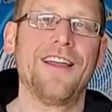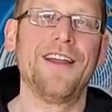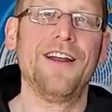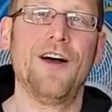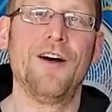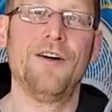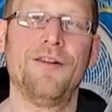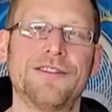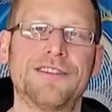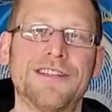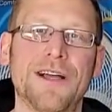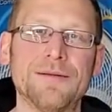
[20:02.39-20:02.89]
You
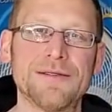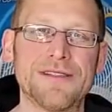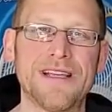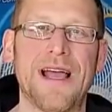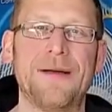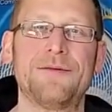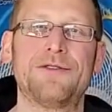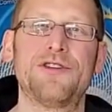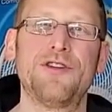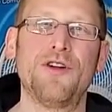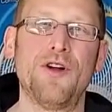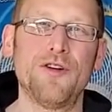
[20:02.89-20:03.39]
know,
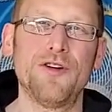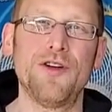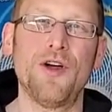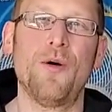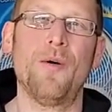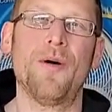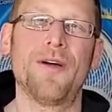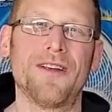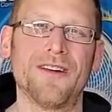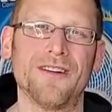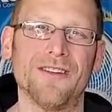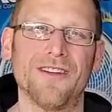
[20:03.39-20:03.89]
sometimes you don't
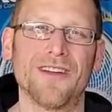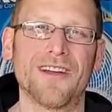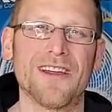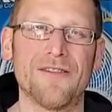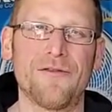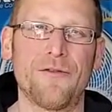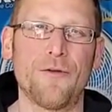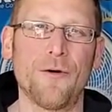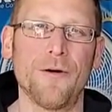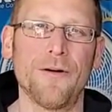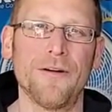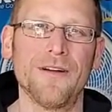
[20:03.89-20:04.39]
know what you're
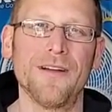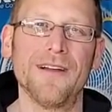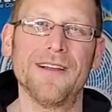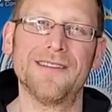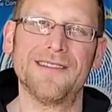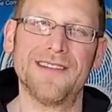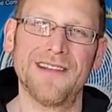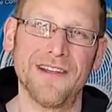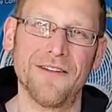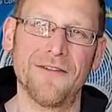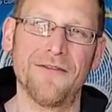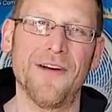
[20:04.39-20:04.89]
looking for
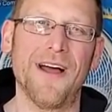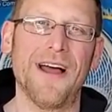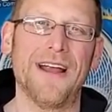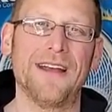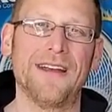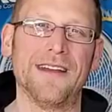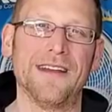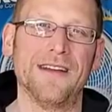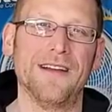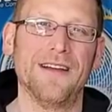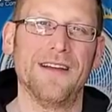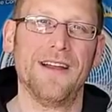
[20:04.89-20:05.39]
until you
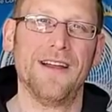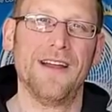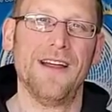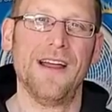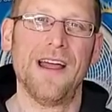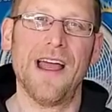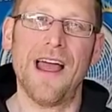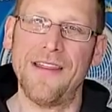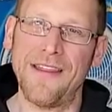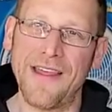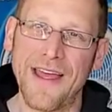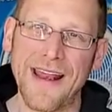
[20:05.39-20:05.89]
find it.
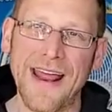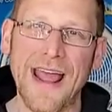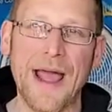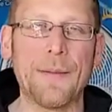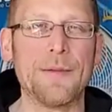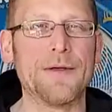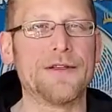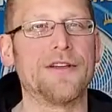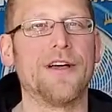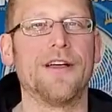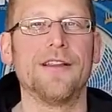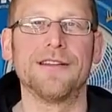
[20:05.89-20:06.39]
And that
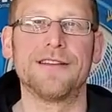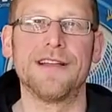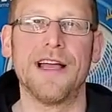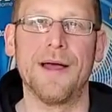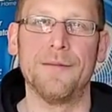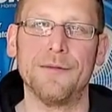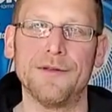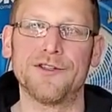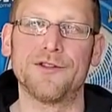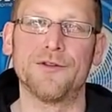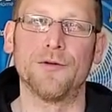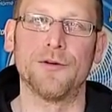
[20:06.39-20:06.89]
happens all the
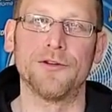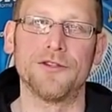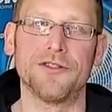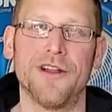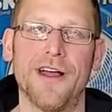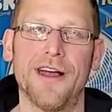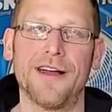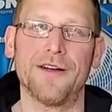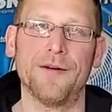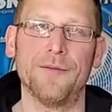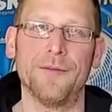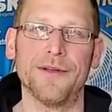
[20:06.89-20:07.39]
time in storage
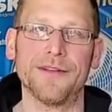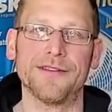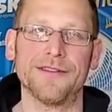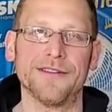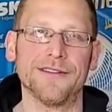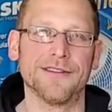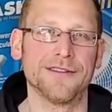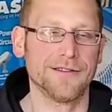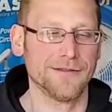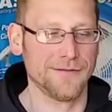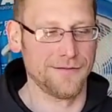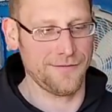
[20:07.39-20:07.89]
locker
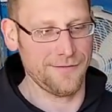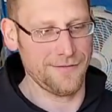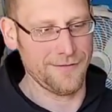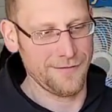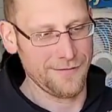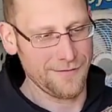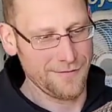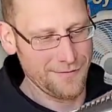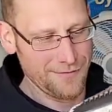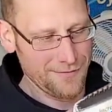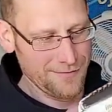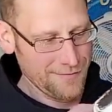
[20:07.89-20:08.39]
business.
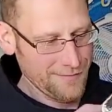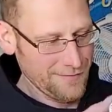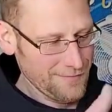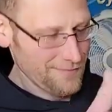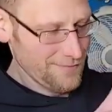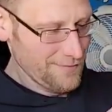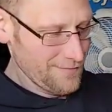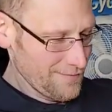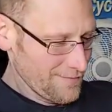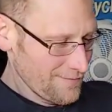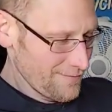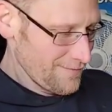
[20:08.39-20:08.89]

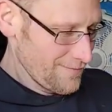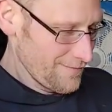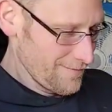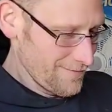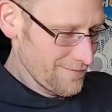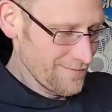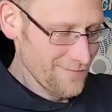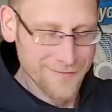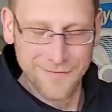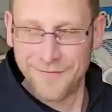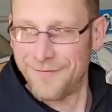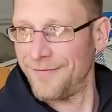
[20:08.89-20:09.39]
It's
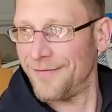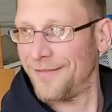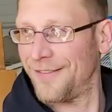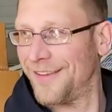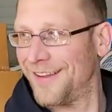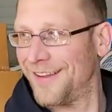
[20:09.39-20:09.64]
very